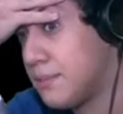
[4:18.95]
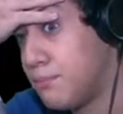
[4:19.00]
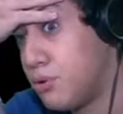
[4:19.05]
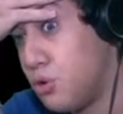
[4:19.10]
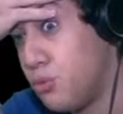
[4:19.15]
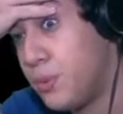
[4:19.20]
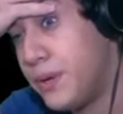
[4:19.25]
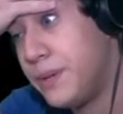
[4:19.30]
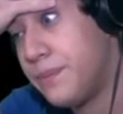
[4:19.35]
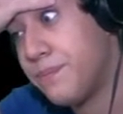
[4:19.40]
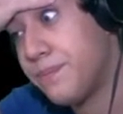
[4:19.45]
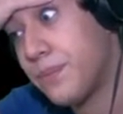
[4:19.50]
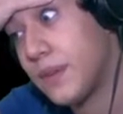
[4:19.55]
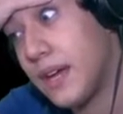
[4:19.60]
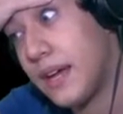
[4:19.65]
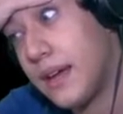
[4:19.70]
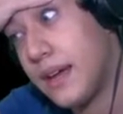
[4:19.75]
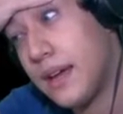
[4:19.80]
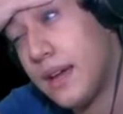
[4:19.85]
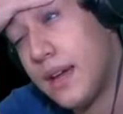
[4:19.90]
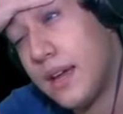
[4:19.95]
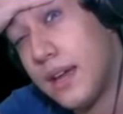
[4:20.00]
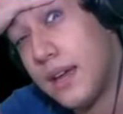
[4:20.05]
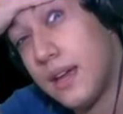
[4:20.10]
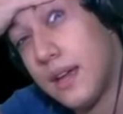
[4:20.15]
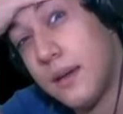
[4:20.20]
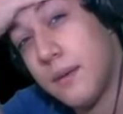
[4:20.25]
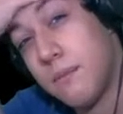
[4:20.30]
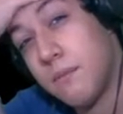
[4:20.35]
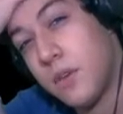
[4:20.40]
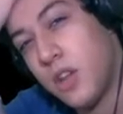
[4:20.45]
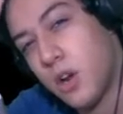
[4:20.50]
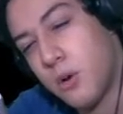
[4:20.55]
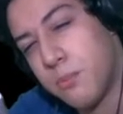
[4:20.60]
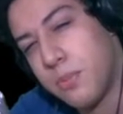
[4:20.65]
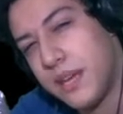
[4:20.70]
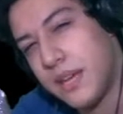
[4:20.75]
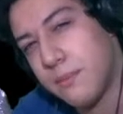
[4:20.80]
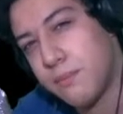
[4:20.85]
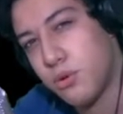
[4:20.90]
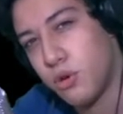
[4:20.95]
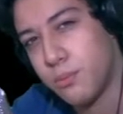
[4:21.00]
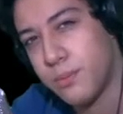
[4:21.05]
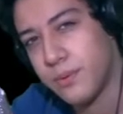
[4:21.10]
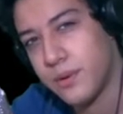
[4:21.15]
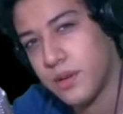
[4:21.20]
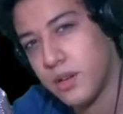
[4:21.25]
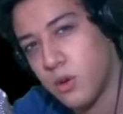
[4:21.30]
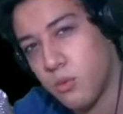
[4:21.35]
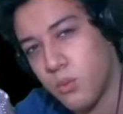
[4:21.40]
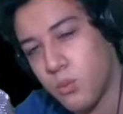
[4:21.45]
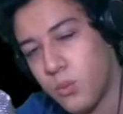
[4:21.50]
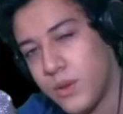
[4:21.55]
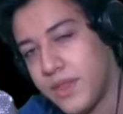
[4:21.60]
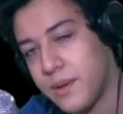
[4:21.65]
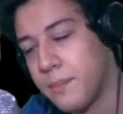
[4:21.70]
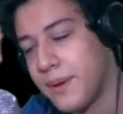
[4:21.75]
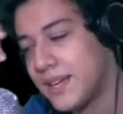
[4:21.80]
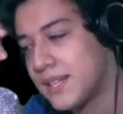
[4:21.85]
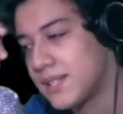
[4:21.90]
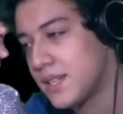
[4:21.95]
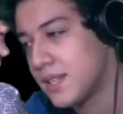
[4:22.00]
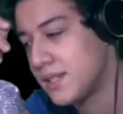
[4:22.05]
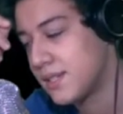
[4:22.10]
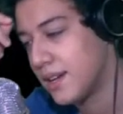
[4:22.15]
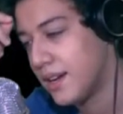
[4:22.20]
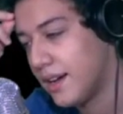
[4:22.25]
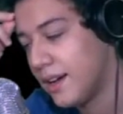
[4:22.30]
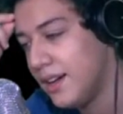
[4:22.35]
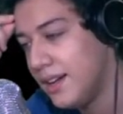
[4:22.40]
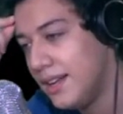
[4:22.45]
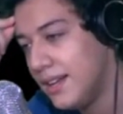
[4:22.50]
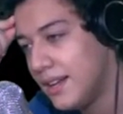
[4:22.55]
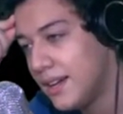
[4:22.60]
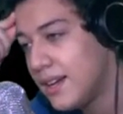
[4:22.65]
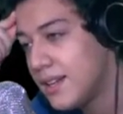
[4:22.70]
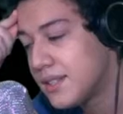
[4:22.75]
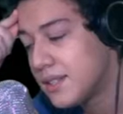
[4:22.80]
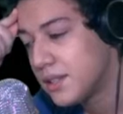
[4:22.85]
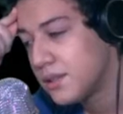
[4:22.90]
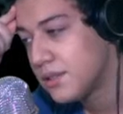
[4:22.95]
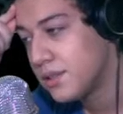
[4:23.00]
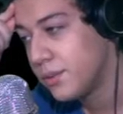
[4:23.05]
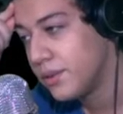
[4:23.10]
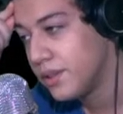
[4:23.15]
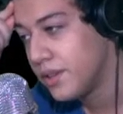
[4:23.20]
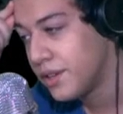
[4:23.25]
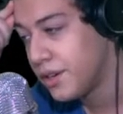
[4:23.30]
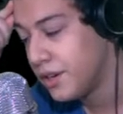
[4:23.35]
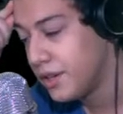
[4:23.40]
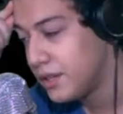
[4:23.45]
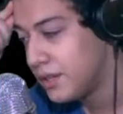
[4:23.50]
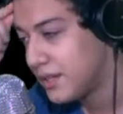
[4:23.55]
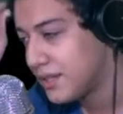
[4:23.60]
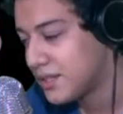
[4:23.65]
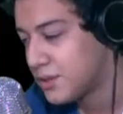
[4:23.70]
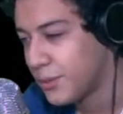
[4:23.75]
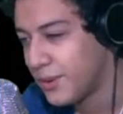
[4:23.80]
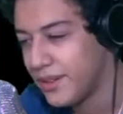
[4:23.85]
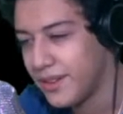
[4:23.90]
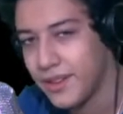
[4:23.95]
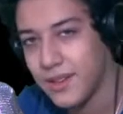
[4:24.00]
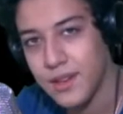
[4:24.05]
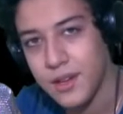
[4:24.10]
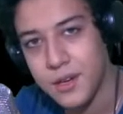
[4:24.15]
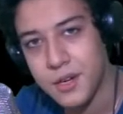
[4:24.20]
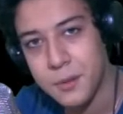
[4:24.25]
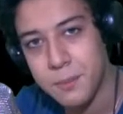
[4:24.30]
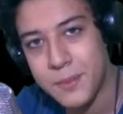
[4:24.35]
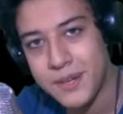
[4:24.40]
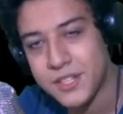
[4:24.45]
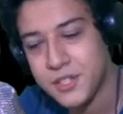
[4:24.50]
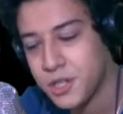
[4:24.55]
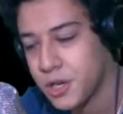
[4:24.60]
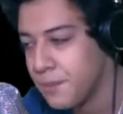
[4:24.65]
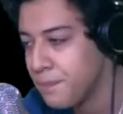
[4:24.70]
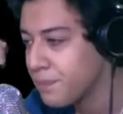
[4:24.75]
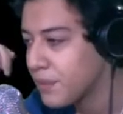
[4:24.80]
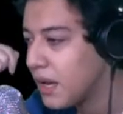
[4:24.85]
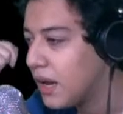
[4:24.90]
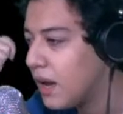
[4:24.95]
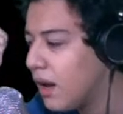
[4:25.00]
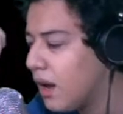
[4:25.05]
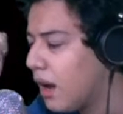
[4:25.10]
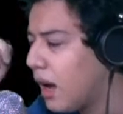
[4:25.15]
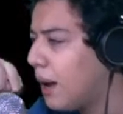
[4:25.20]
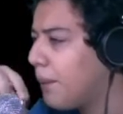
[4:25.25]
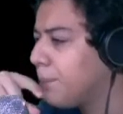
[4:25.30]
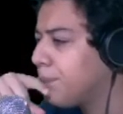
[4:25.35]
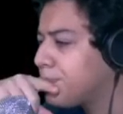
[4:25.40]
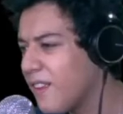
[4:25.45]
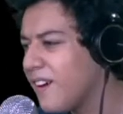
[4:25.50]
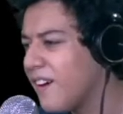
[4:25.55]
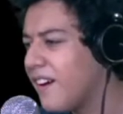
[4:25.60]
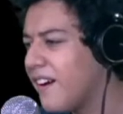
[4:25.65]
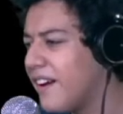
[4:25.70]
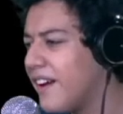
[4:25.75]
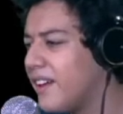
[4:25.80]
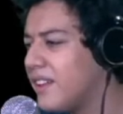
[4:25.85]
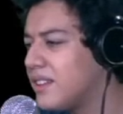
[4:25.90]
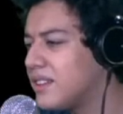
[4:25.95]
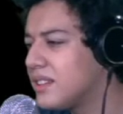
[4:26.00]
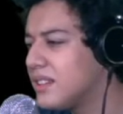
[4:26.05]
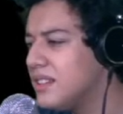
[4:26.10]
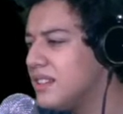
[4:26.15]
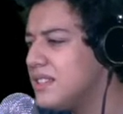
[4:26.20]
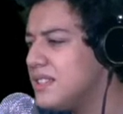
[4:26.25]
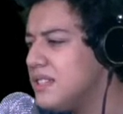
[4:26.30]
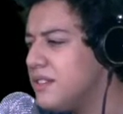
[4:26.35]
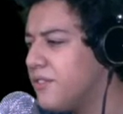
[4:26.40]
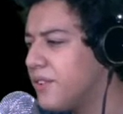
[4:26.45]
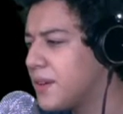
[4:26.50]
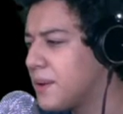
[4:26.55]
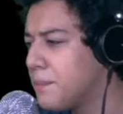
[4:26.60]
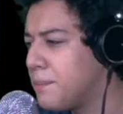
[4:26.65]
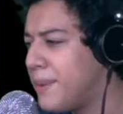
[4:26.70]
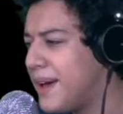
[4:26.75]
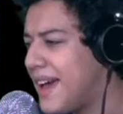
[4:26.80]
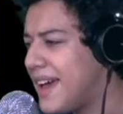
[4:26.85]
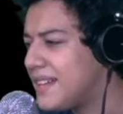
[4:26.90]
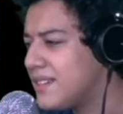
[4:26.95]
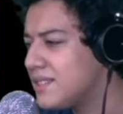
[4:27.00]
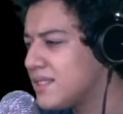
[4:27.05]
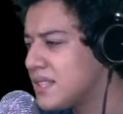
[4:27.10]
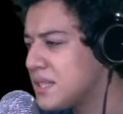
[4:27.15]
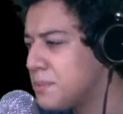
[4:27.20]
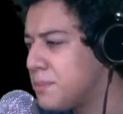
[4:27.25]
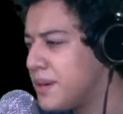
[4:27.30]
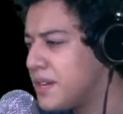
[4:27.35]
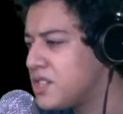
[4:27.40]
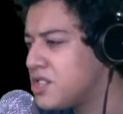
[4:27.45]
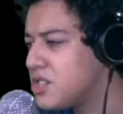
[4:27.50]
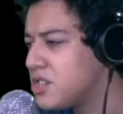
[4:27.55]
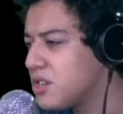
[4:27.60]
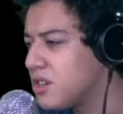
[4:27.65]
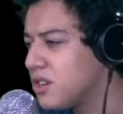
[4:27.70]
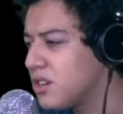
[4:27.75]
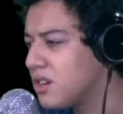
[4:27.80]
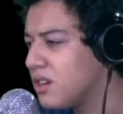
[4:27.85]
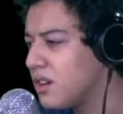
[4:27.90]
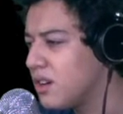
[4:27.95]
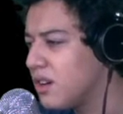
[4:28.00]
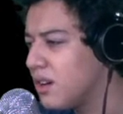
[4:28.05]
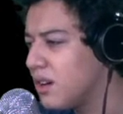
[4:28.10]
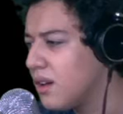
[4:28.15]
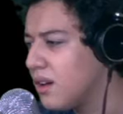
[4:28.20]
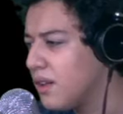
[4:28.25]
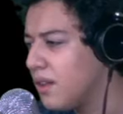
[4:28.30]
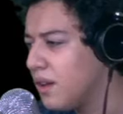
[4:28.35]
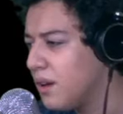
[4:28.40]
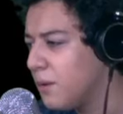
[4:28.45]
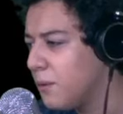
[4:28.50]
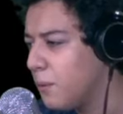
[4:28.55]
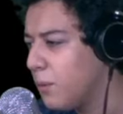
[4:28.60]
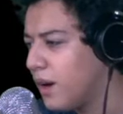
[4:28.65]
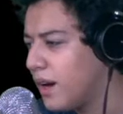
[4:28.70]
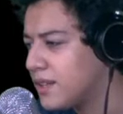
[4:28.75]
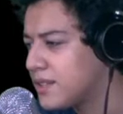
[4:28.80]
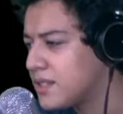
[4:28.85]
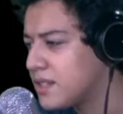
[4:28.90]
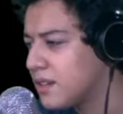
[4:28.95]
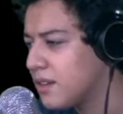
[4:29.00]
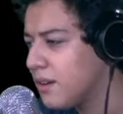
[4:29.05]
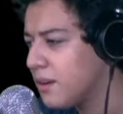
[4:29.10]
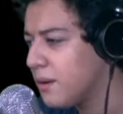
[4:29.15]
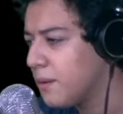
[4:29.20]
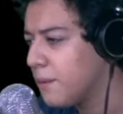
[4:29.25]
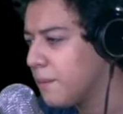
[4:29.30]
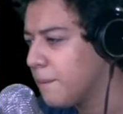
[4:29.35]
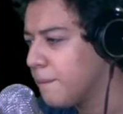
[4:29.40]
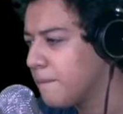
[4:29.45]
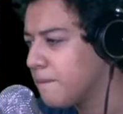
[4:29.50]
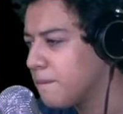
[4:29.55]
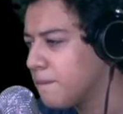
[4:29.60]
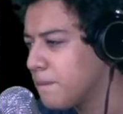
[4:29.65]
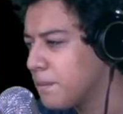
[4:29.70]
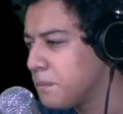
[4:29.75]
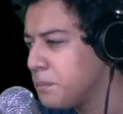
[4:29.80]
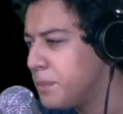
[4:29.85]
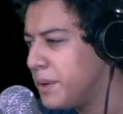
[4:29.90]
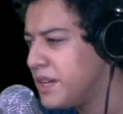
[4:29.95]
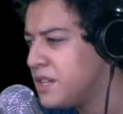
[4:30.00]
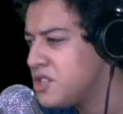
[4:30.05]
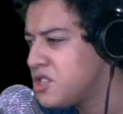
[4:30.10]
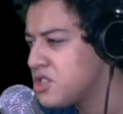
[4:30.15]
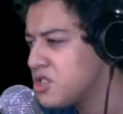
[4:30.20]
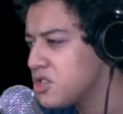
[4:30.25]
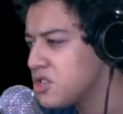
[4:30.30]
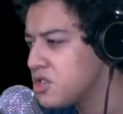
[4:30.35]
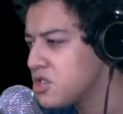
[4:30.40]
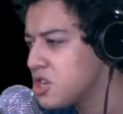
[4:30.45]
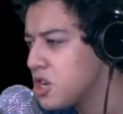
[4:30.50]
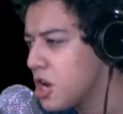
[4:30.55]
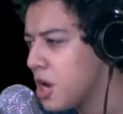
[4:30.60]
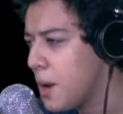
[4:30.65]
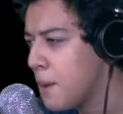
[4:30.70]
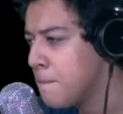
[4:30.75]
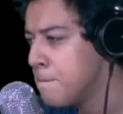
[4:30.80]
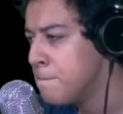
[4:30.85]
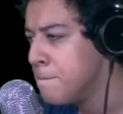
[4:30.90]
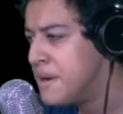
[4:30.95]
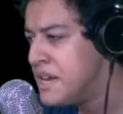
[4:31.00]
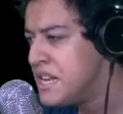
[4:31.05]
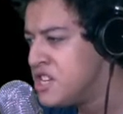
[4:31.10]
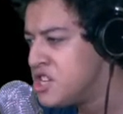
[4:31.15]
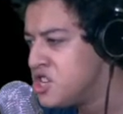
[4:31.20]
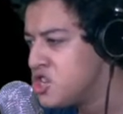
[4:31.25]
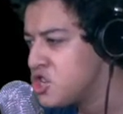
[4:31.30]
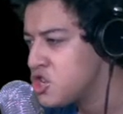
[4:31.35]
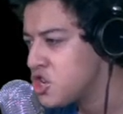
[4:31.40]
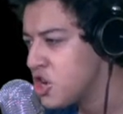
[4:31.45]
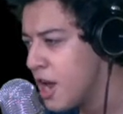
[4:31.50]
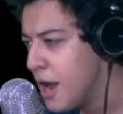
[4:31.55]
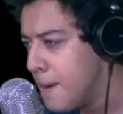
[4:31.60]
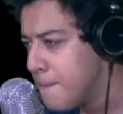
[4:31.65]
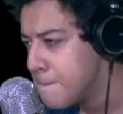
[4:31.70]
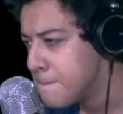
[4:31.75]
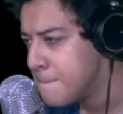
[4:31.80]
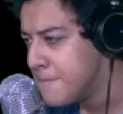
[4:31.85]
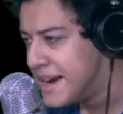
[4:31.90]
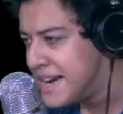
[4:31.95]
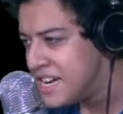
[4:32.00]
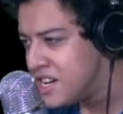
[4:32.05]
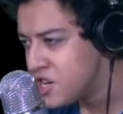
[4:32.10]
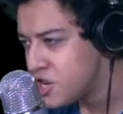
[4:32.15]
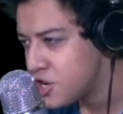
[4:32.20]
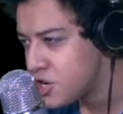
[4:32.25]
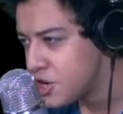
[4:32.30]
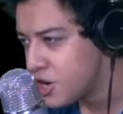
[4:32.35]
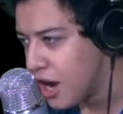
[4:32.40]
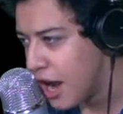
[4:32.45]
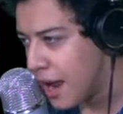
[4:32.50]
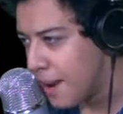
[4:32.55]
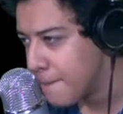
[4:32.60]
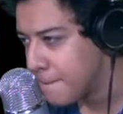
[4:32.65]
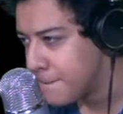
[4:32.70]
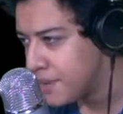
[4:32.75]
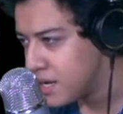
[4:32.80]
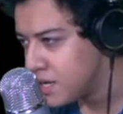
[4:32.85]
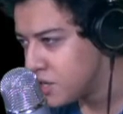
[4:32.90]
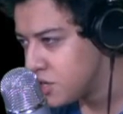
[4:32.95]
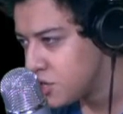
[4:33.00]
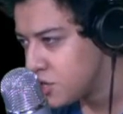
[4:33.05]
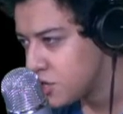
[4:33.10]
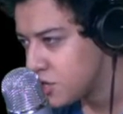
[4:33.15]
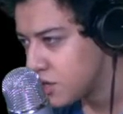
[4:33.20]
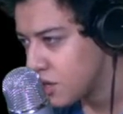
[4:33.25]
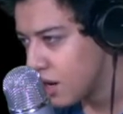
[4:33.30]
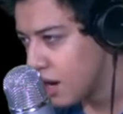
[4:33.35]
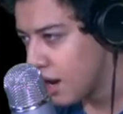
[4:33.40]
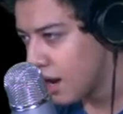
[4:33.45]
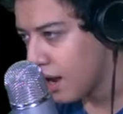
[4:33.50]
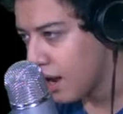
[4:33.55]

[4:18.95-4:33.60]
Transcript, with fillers: and poop it. You know, pee and poop, you know, when they mix is, it's really good. It's really a good mixture. All right, let's see if we can pass this bitch. What? Bitch, bitch, bitch, bitch.